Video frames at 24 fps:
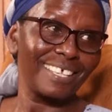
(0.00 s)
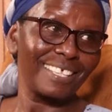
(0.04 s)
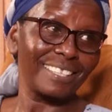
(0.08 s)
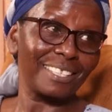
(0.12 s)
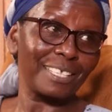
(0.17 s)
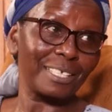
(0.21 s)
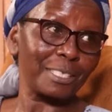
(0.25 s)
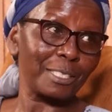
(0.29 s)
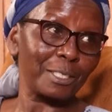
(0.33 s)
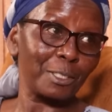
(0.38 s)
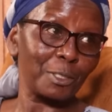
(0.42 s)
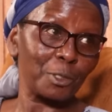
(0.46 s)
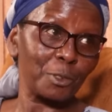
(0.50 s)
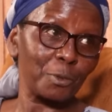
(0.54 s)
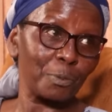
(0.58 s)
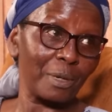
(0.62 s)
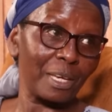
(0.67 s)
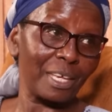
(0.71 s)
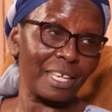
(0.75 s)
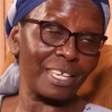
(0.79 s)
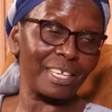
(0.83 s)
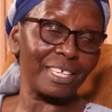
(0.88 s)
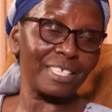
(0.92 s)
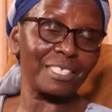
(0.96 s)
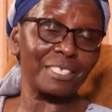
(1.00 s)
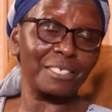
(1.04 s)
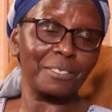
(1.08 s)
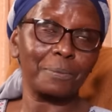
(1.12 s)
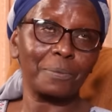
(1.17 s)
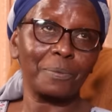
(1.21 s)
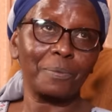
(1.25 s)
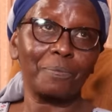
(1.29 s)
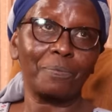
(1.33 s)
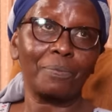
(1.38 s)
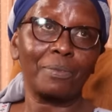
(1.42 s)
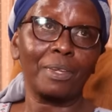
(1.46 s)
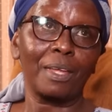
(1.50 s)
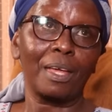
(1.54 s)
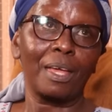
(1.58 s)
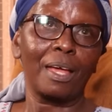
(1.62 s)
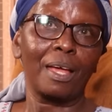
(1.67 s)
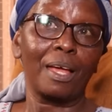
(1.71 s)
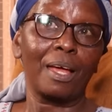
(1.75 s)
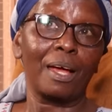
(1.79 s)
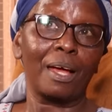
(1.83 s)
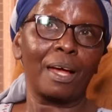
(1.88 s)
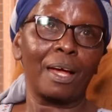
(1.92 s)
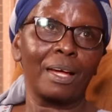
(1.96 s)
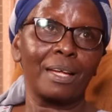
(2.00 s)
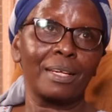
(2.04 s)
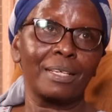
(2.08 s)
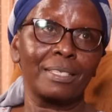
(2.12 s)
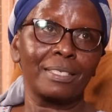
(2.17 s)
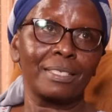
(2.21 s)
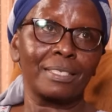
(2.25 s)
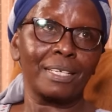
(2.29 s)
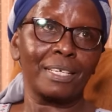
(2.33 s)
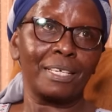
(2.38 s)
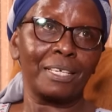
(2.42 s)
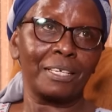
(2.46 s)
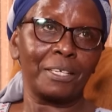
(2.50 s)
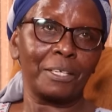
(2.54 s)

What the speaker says: That tells you my age. And